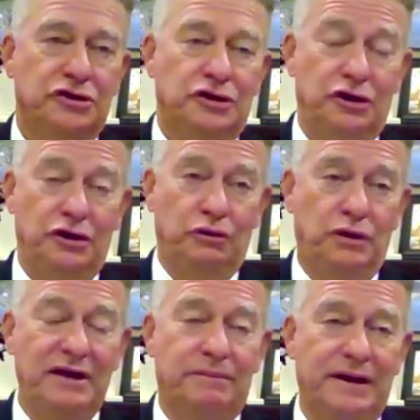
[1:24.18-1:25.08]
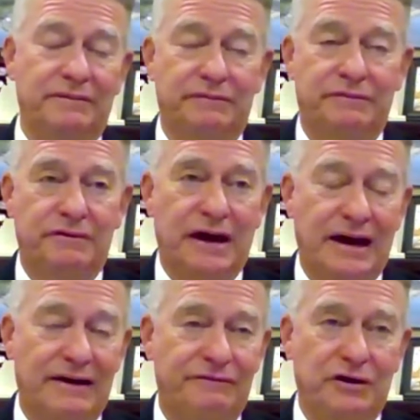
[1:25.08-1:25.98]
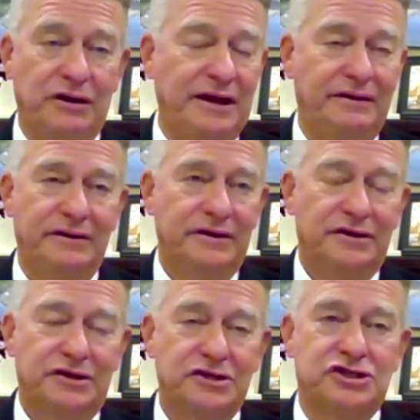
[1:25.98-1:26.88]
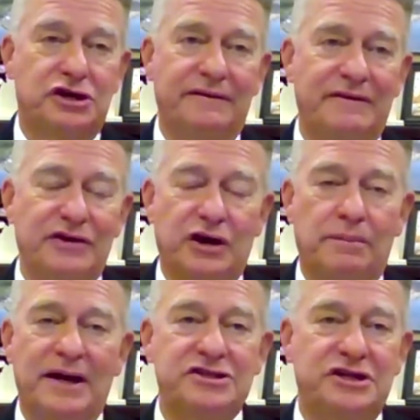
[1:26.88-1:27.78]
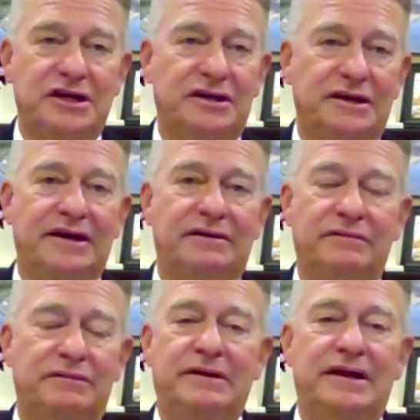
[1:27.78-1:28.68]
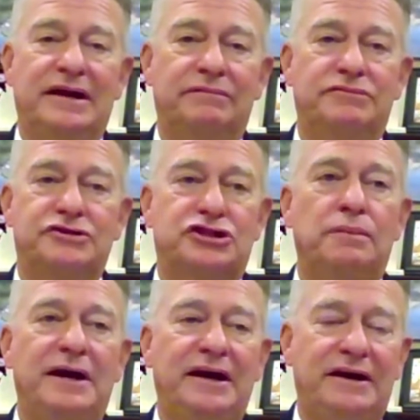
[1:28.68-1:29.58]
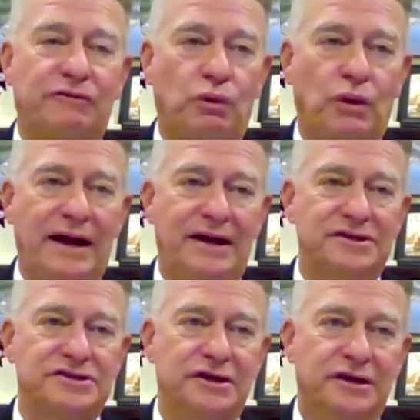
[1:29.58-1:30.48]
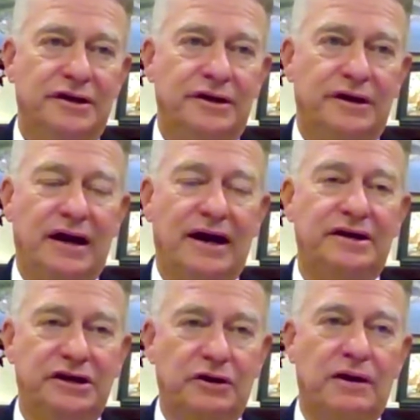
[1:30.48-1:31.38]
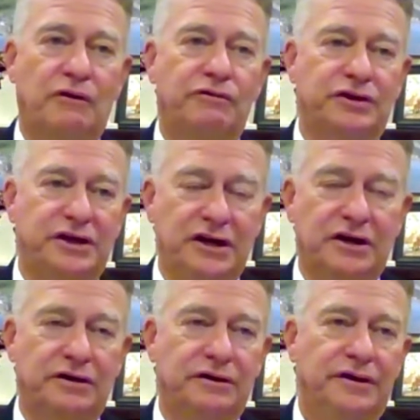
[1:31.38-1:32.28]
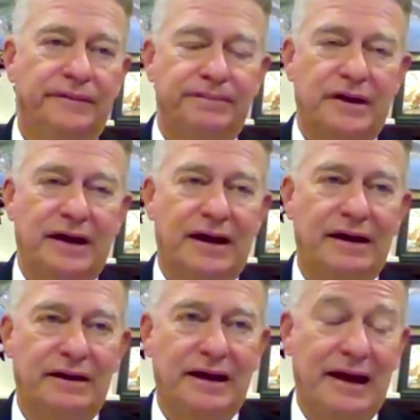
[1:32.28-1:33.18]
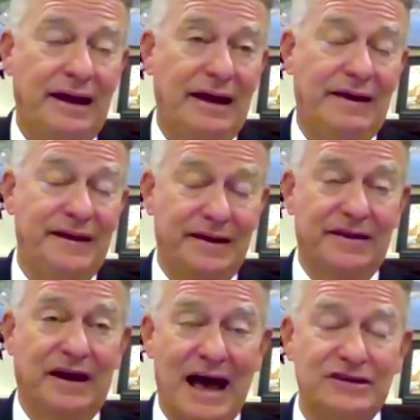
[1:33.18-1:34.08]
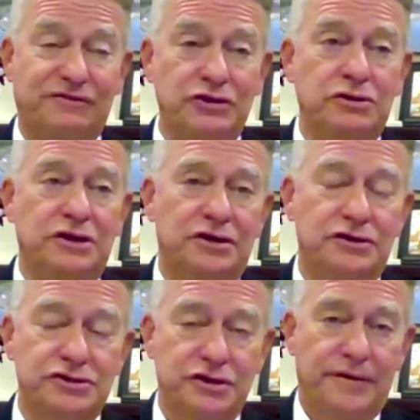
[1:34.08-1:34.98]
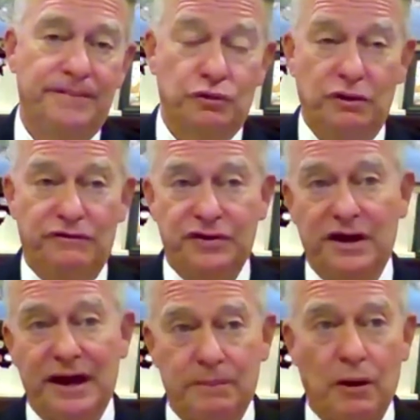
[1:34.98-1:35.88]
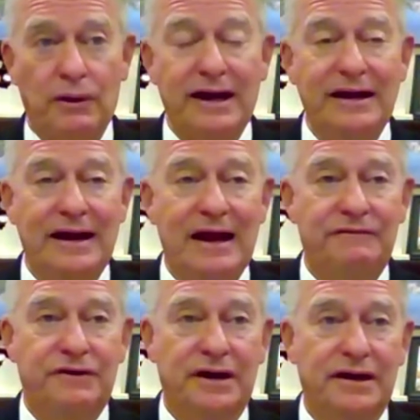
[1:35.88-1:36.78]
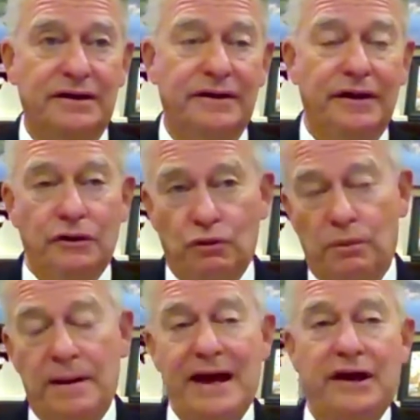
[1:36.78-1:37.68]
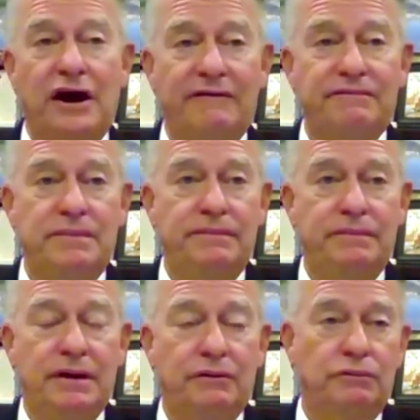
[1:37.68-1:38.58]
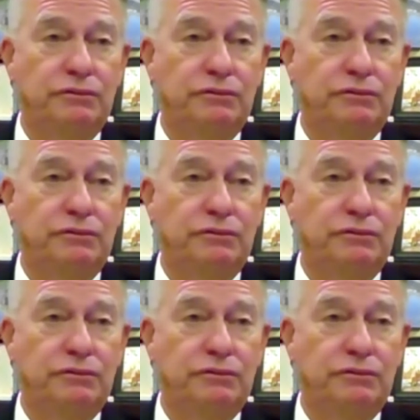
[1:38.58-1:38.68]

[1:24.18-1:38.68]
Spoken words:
course, we have been very conservative in our budgeting in so many different ways, year over year. And then the last few years, we filled up our rainy day fund. We're paying off